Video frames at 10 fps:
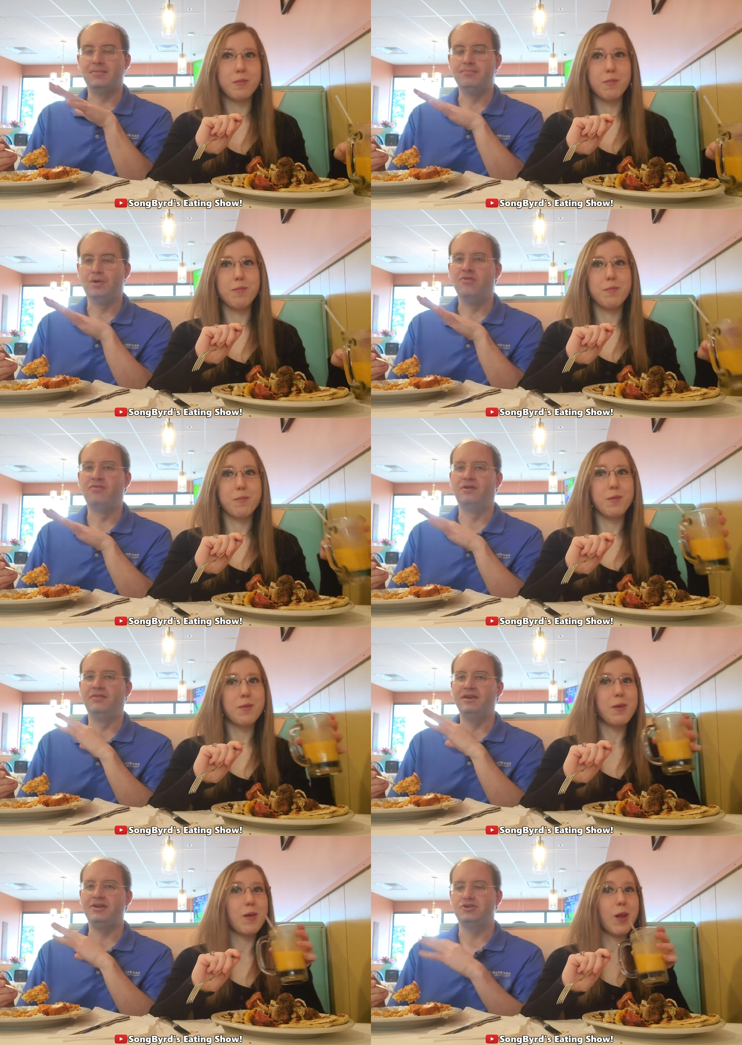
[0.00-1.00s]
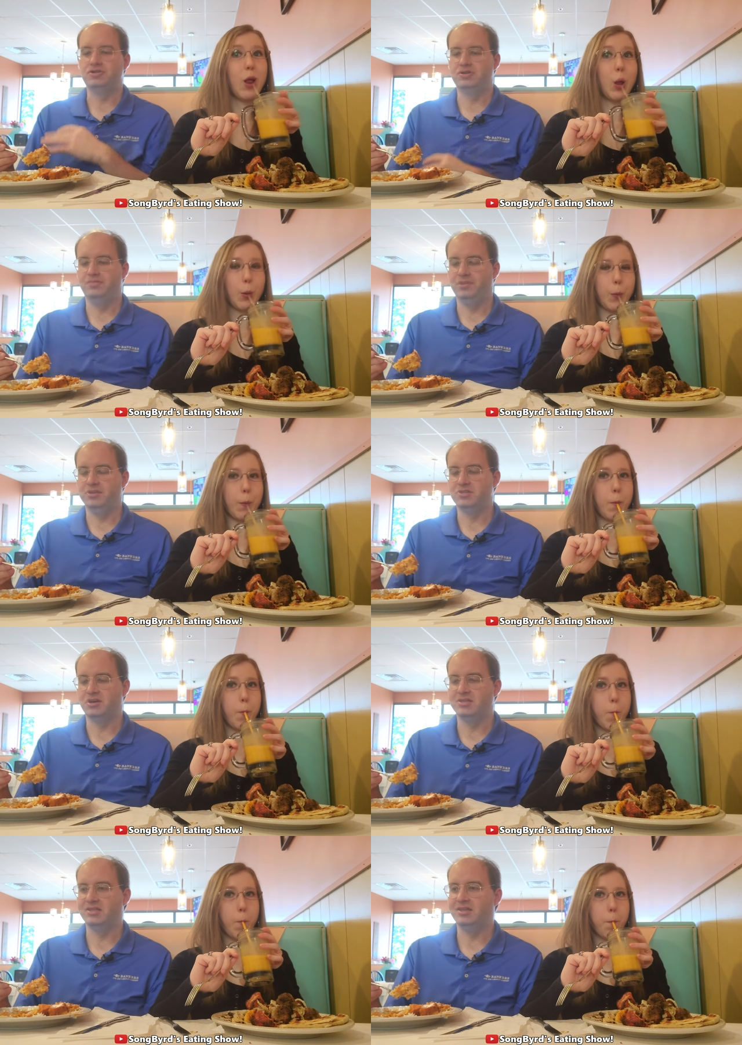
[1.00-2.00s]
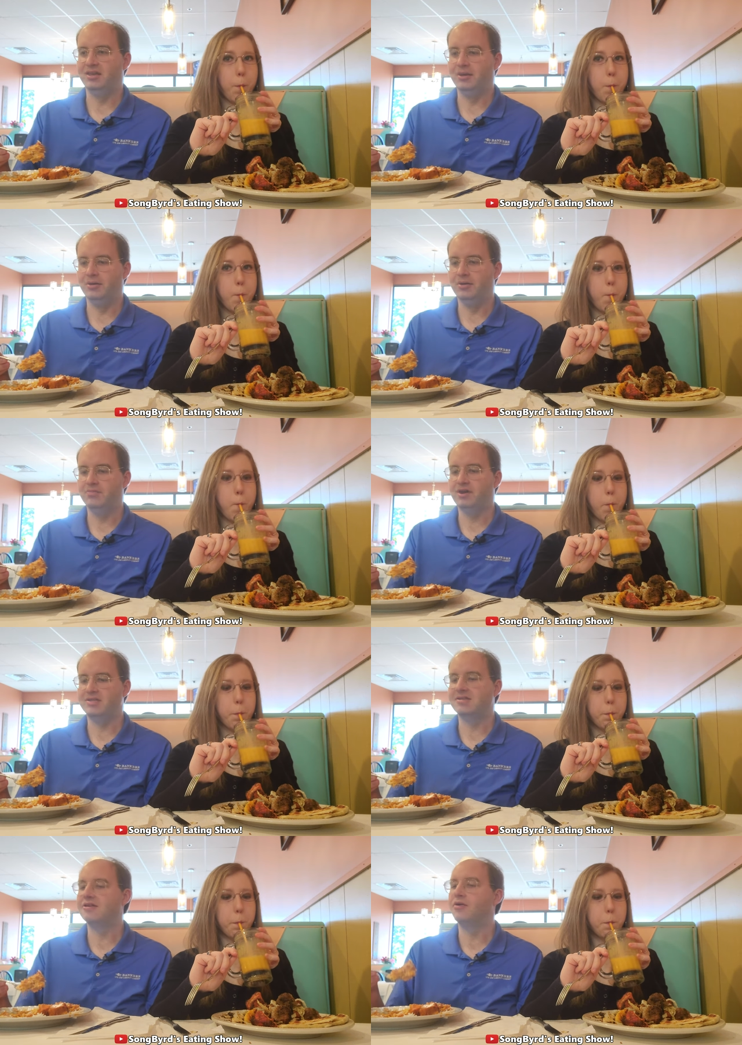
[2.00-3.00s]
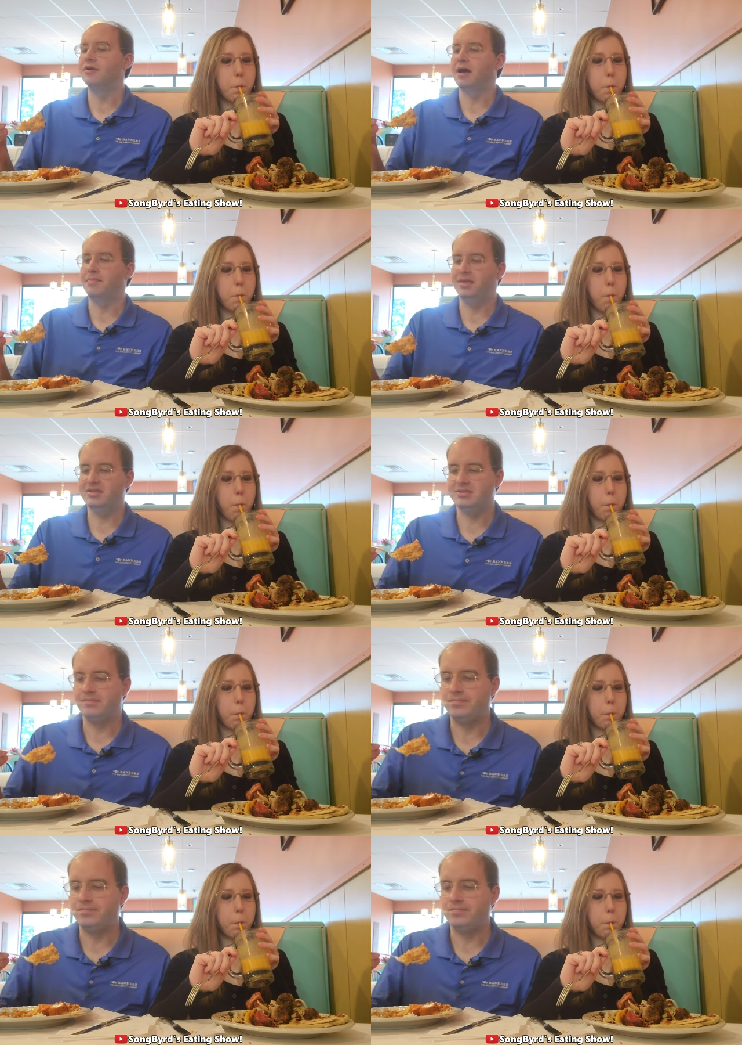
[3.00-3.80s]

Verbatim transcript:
Speaker 1: bowl full of each mm-hmm. the sauce and the you know, rice you go on top of this.